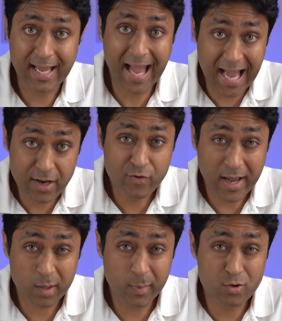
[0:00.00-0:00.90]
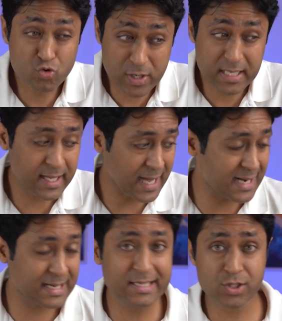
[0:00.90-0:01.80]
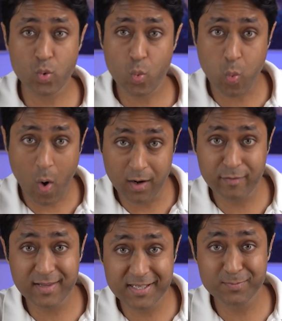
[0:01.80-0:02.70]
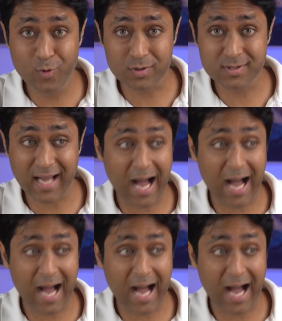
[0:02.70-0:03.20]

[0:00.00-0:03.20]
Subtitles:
I highly recommend reading at least one of these books.